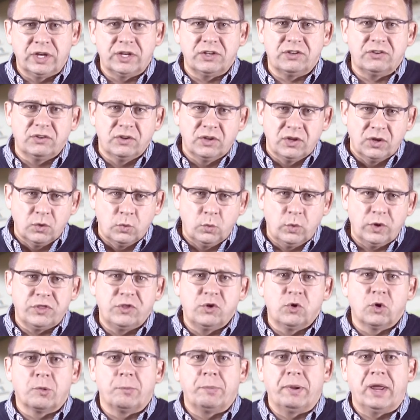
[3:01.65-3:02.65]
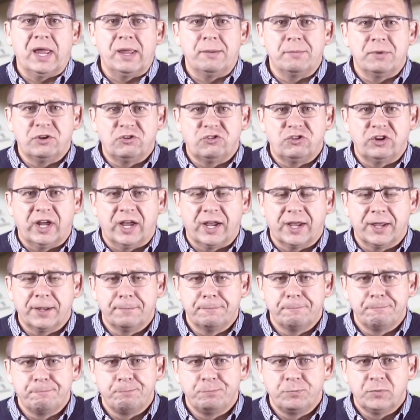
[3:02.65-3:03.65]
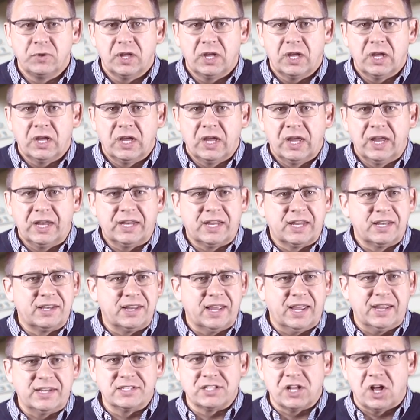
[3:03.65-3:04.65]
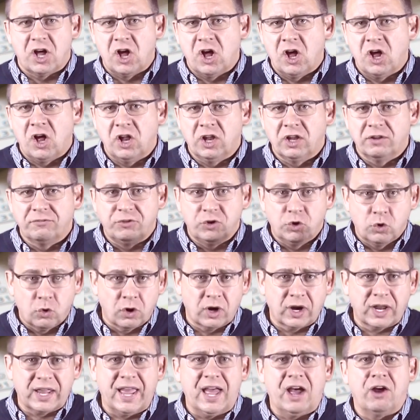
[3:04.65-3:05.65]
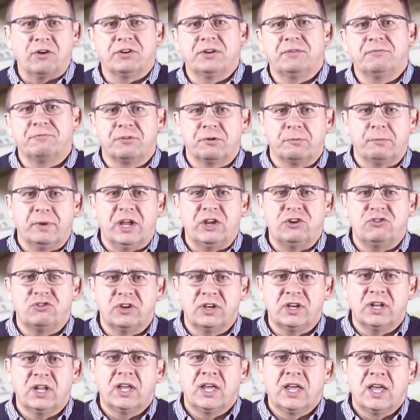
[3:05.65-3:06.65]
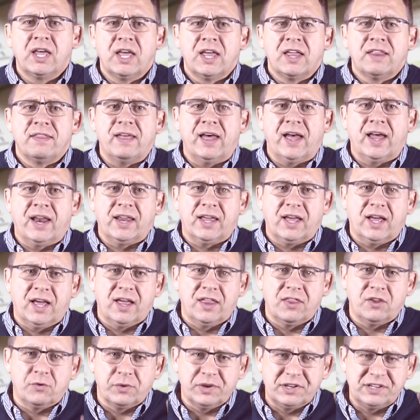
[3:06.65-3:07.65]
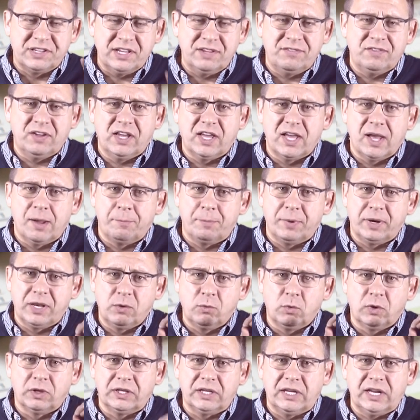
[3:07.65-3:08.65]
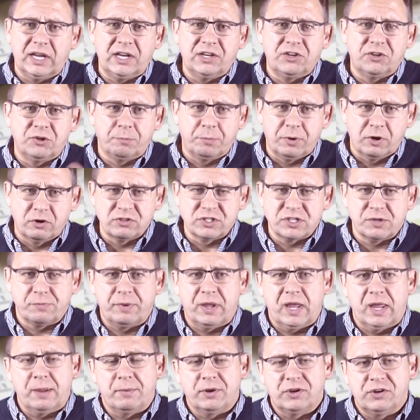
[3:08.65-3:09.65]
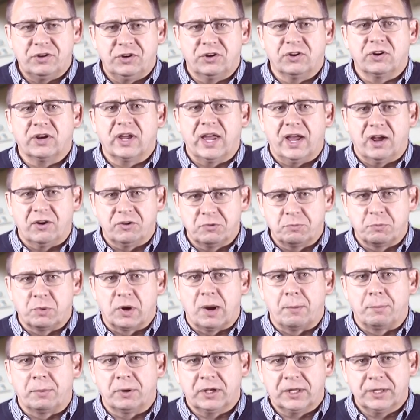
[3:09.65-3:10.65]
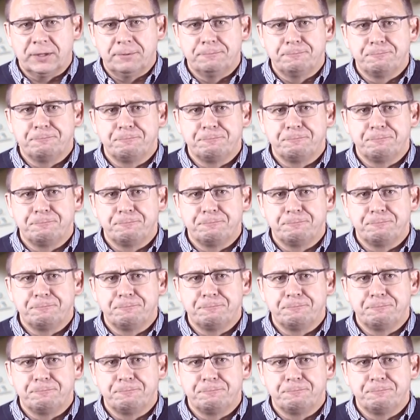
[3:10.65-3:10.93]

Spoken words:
it with your payment check. It contains all of your account information that the receiving company will need to post a payment to your account properly.